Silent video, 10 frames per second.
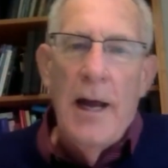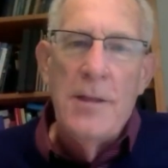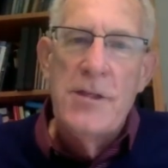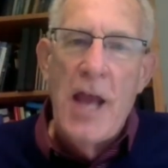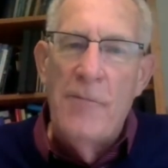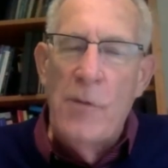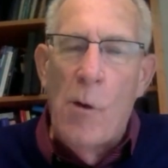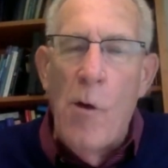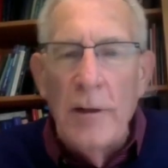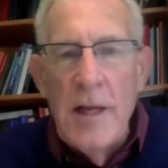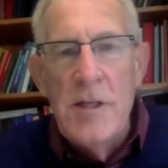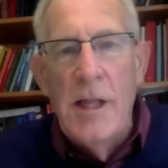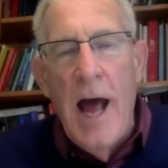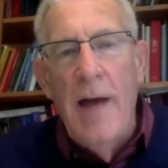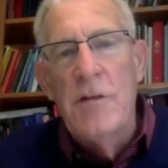and saved all these
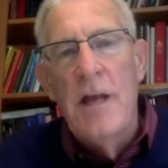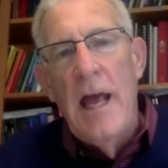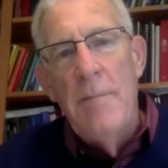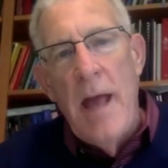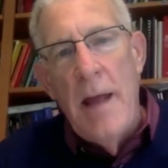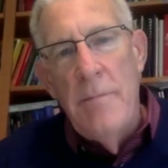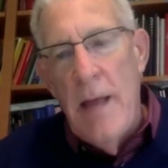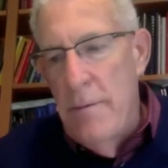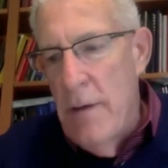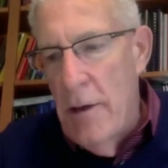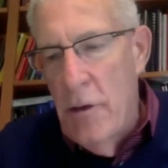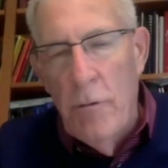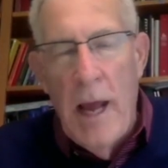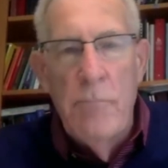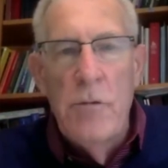lives and
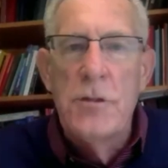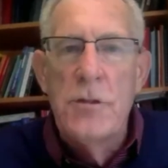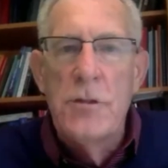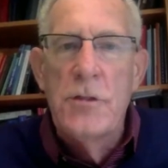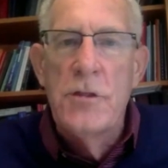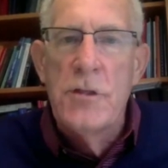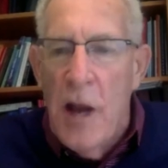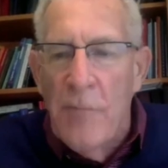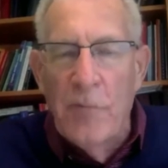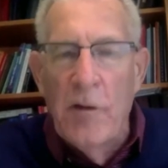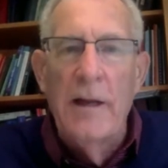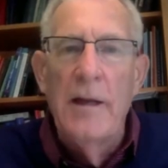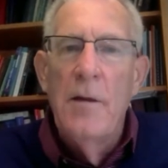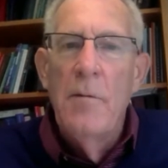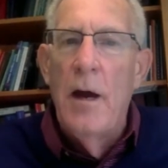reduced suffering
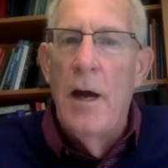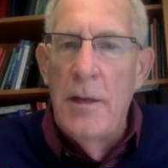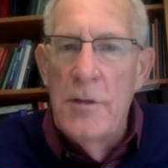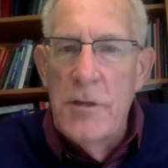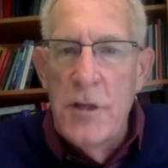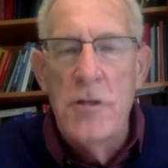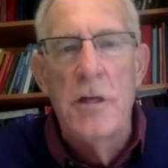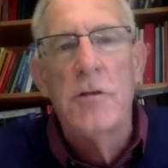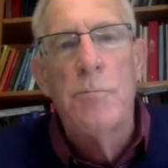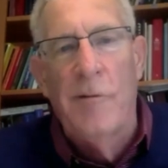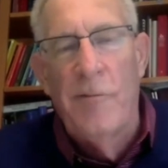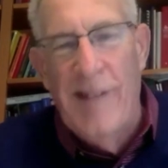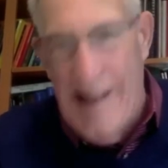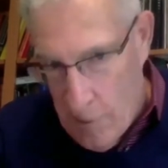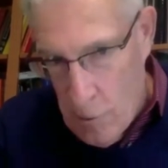in such a
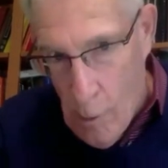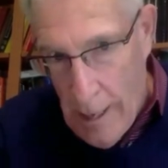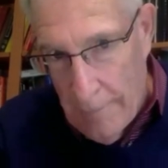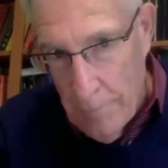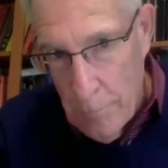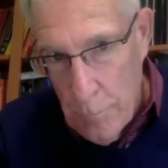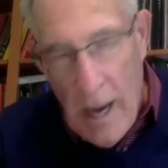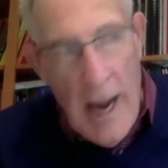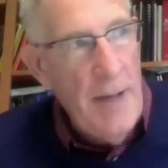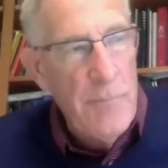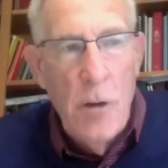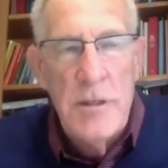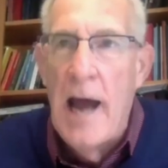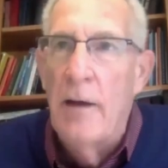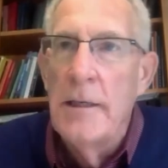profound way. I have no
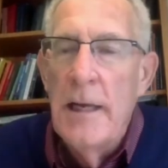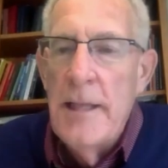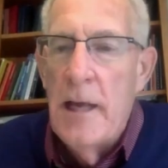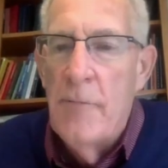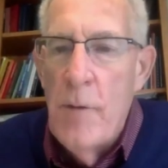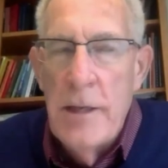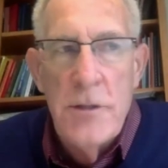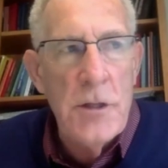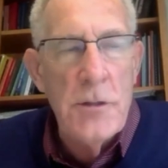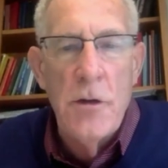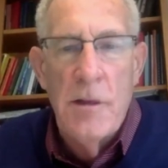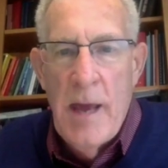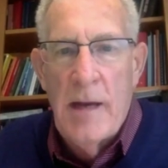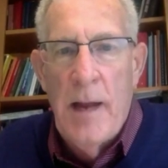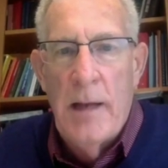doubt that if we instituted
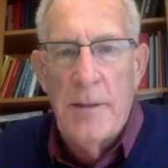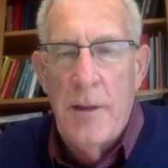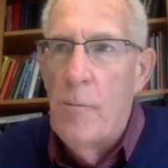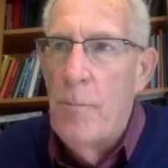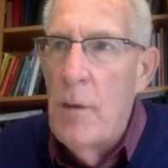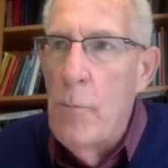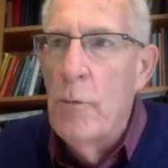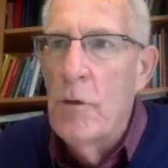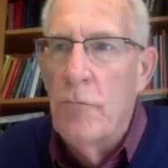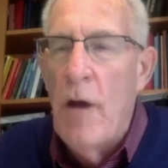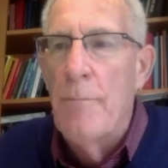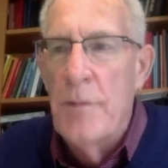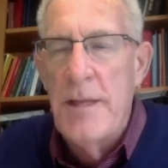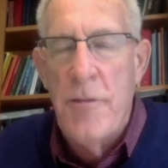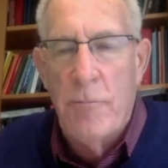metabolic therapy, we would drop
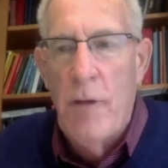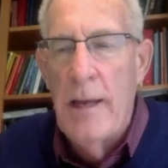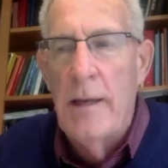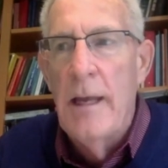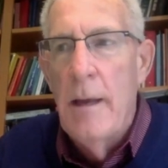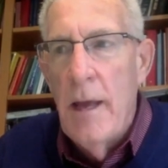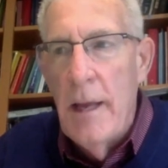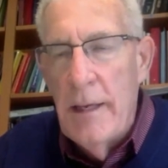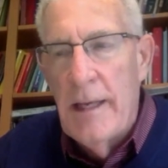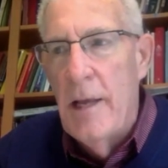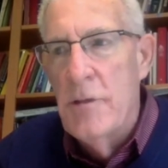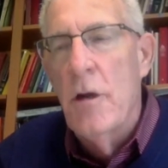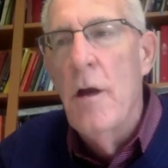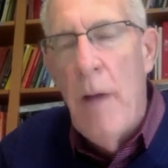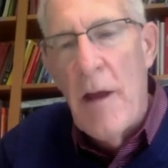the death rate in
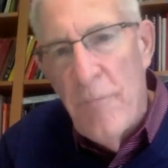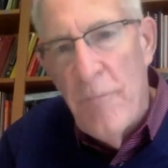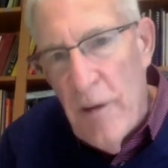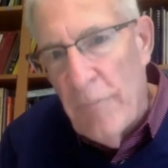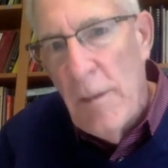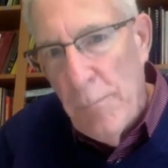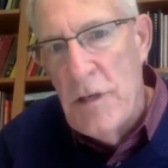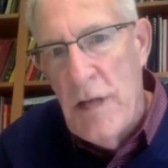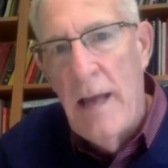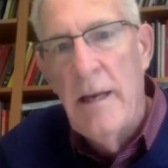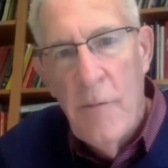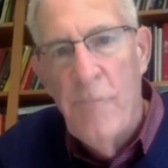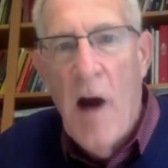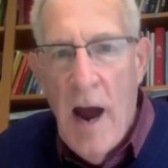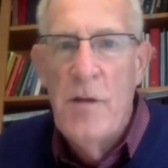cancer by 50% in
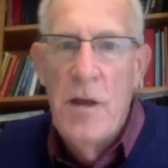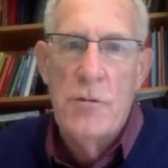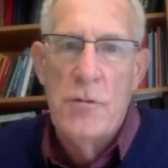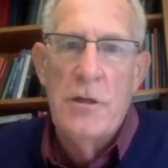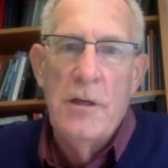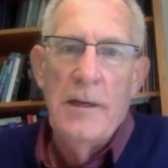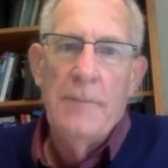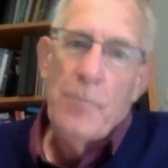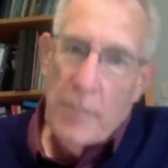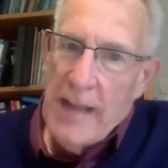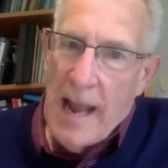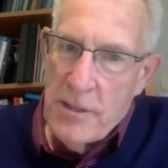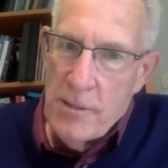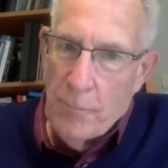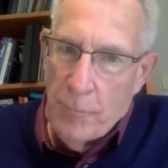5 years.
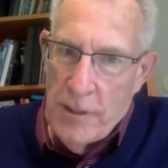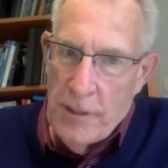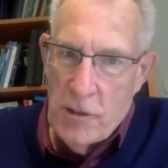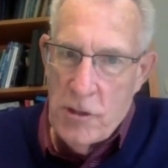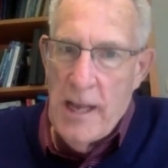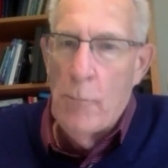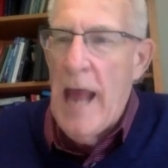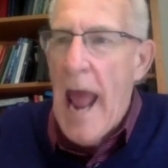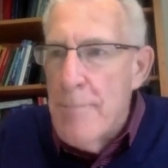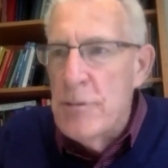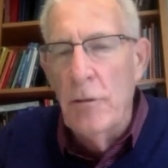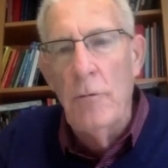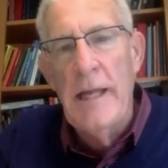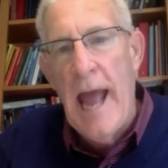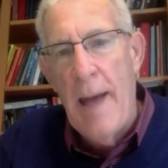That's a prediction that would
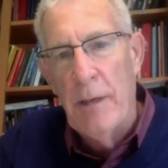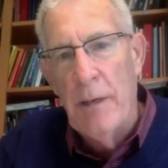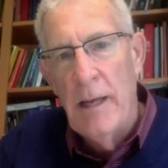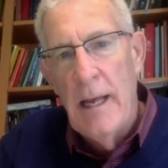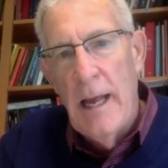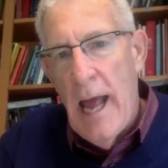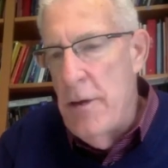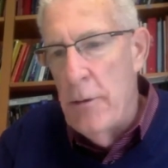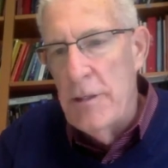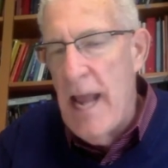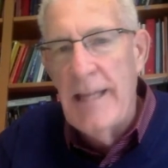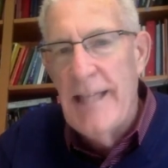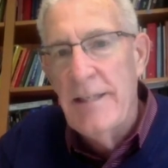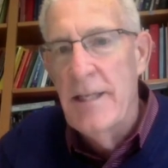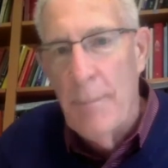absolutely happen. And you can
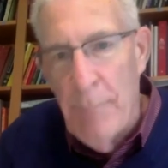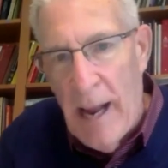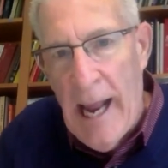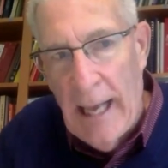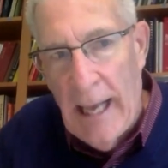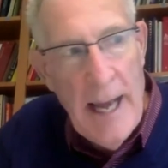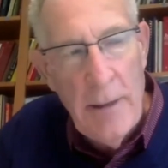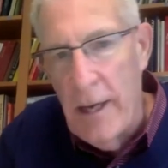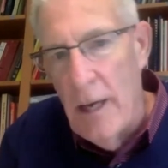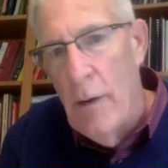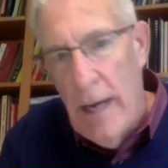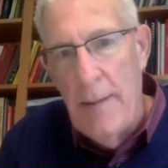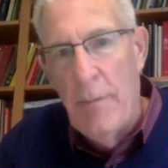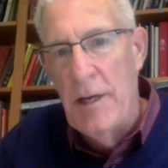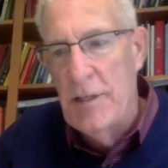take that to the bank. And I don't care what
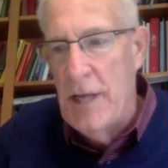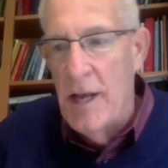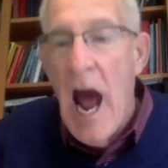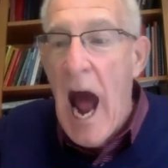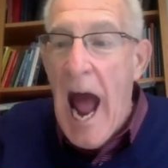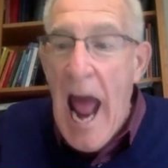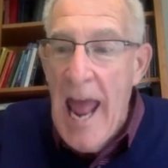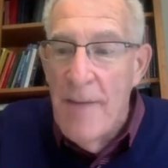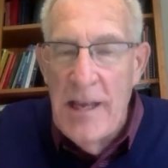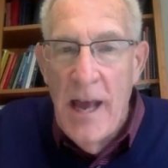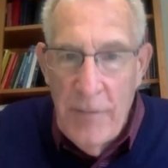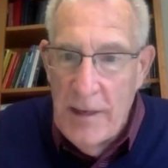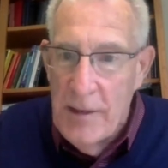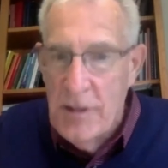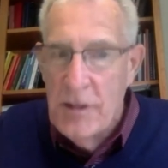anybody says. I have the
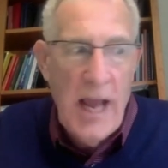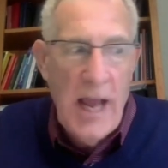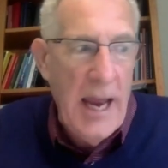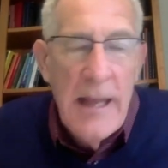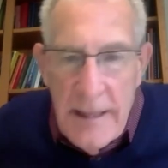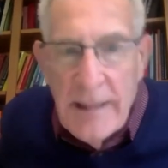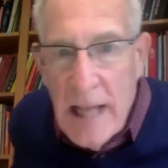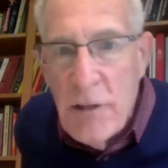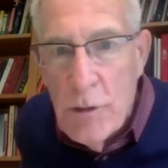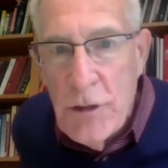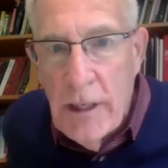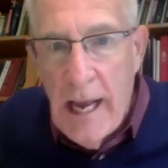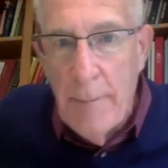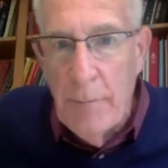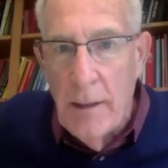evidence to say that that's what's going
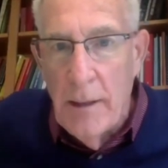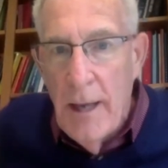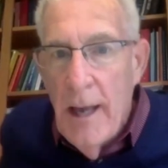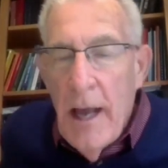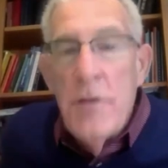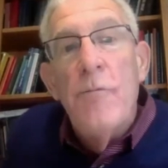to happen. And